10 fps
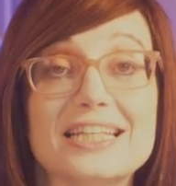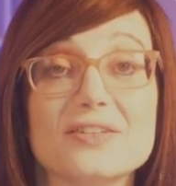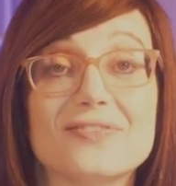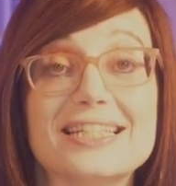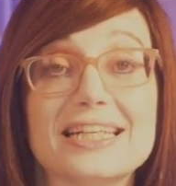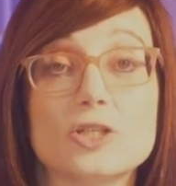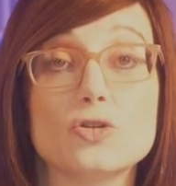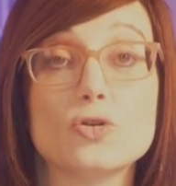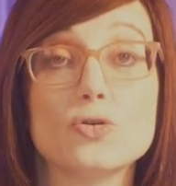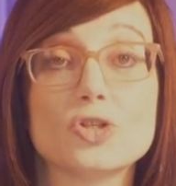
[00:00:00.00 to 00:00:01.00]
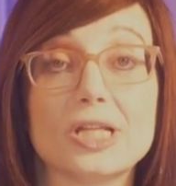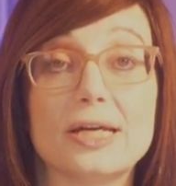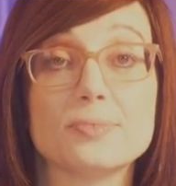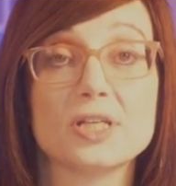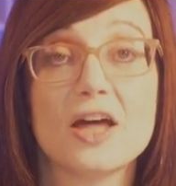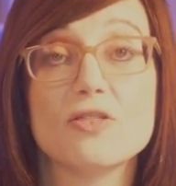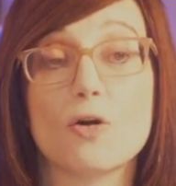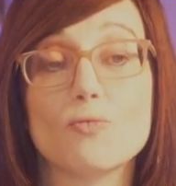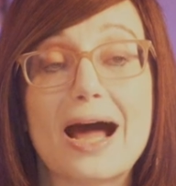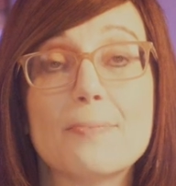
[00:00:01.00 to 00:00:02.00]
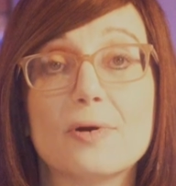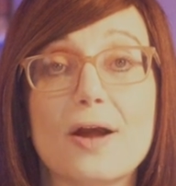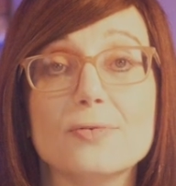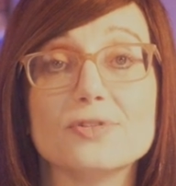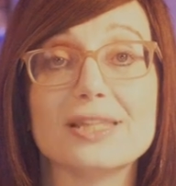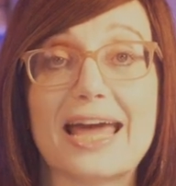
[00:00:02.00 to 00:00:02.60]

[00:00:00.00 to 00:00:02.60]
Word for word: it divides into two slips that wrap around